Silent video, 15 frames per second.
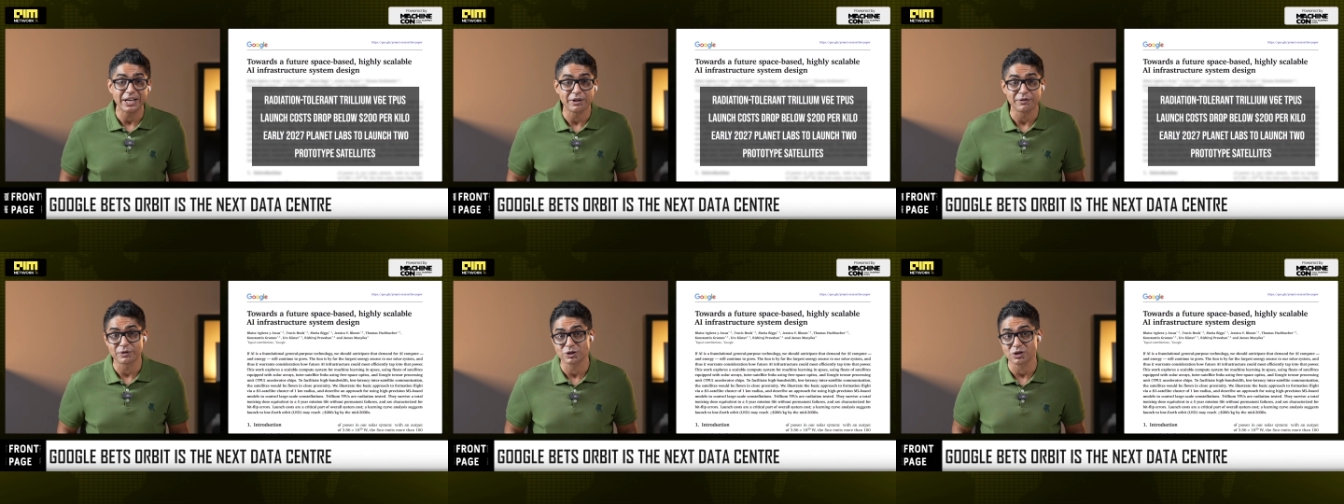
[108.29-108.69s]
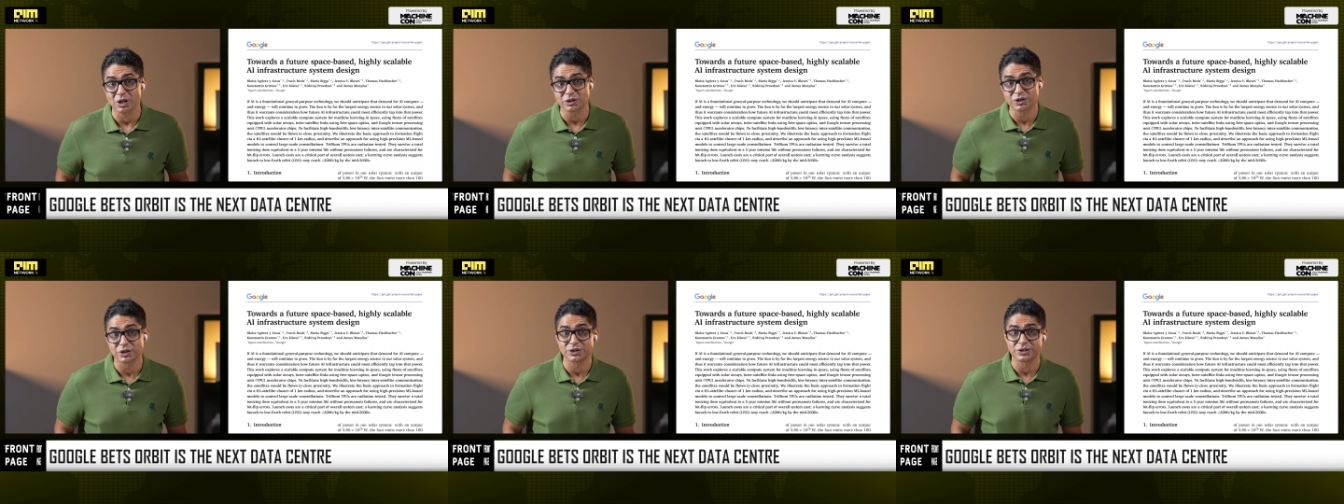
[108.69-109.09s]

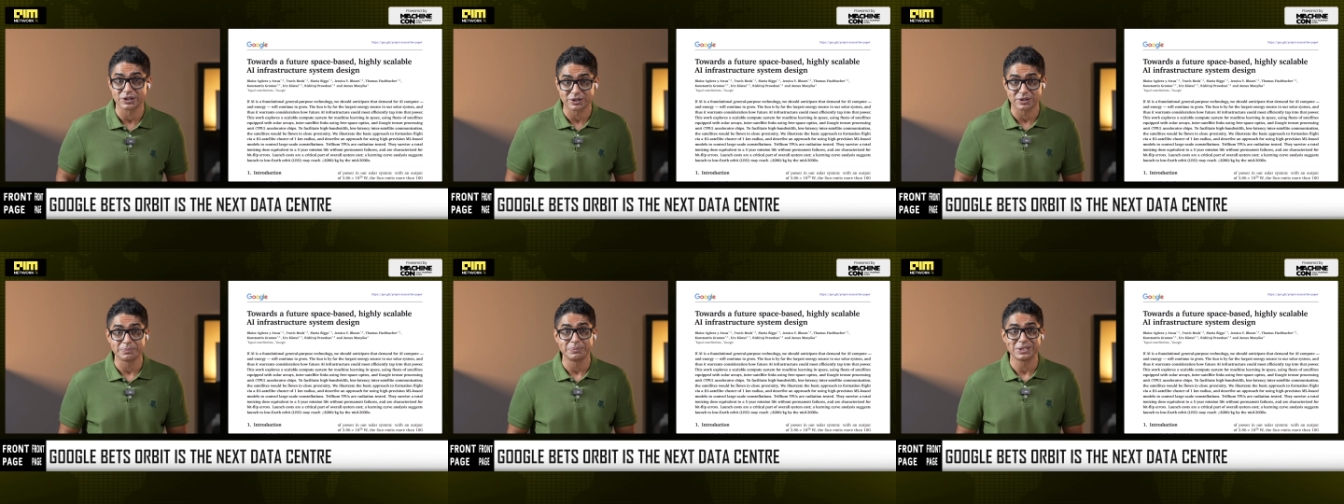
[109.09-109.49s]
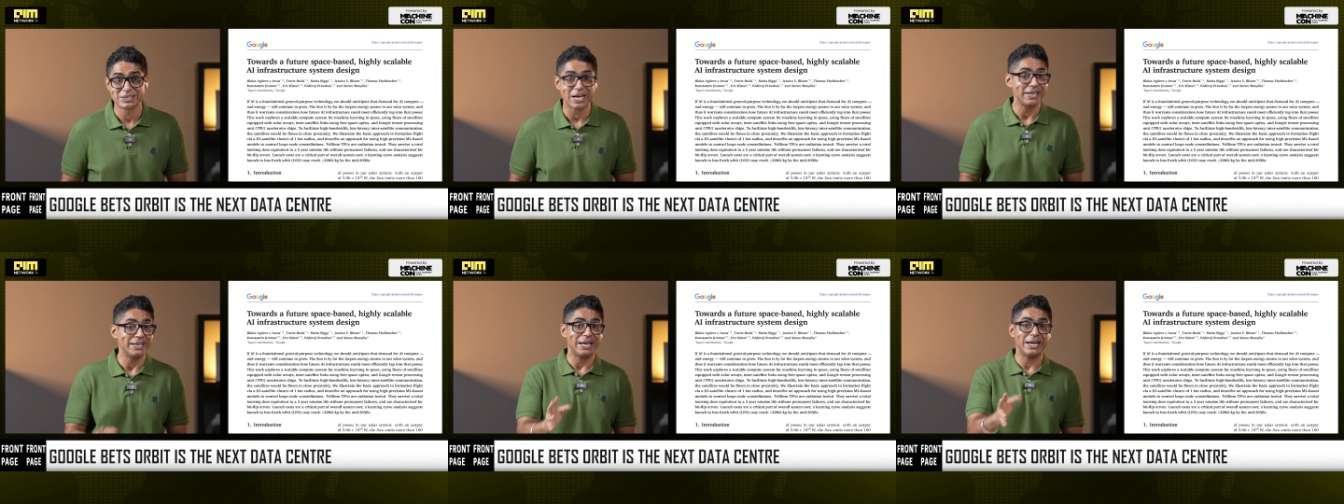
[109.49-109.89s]
infrastructure system
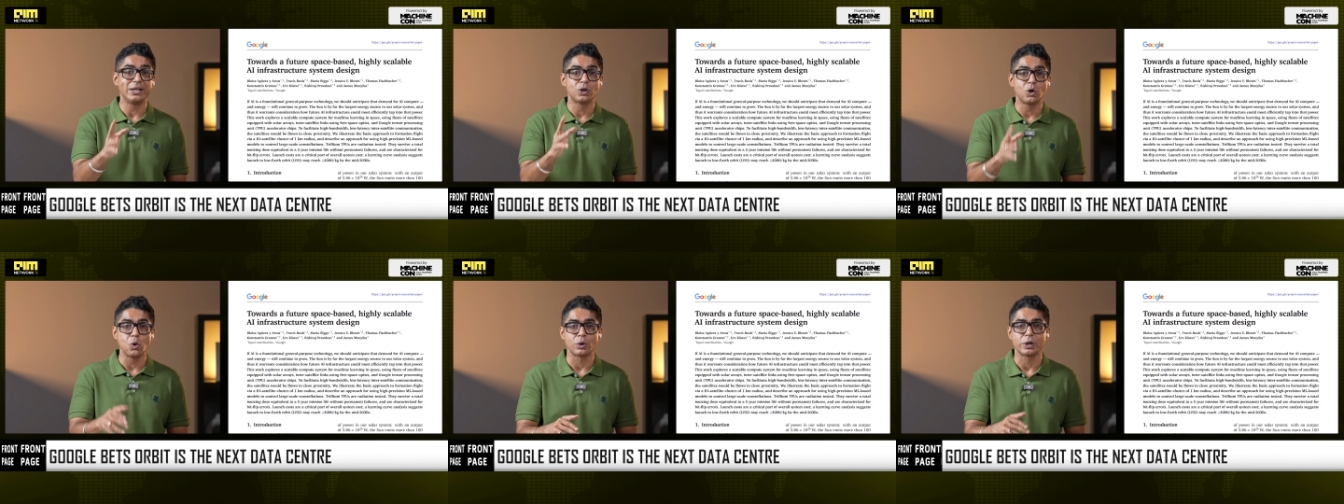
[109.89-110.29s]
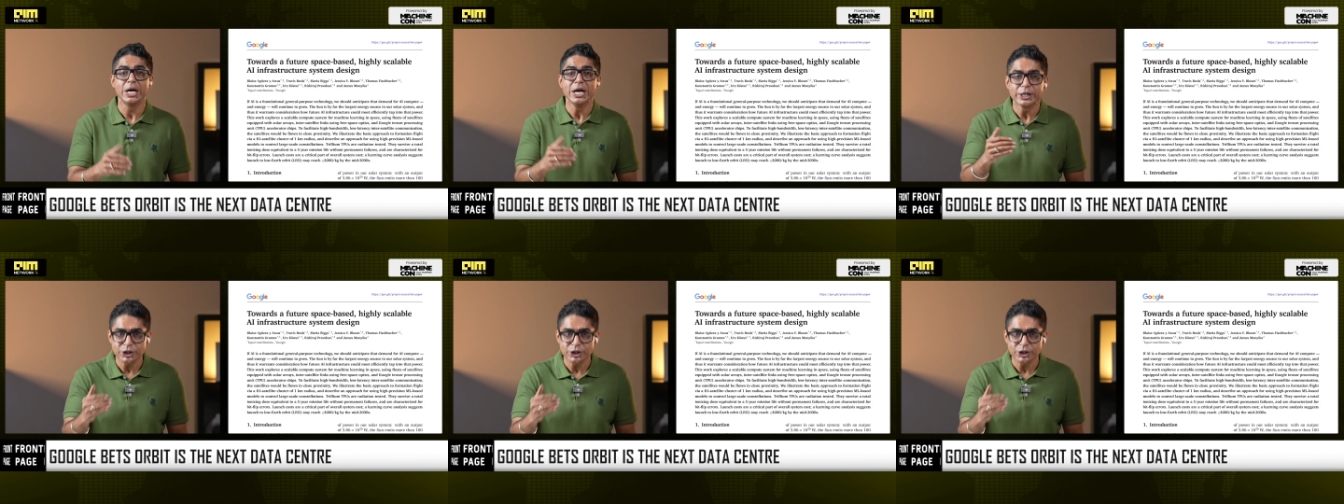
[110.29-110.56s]
design, end quote,